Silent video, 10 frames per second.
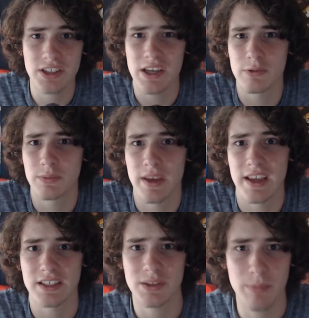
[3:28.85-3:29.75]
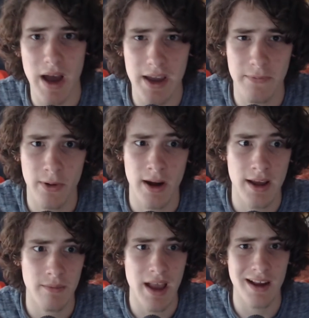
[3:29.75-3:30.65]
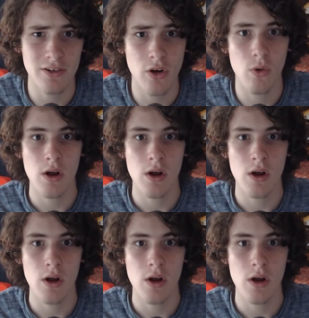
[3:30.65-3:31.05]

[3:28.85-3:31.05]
He was being a spy for him, and you know,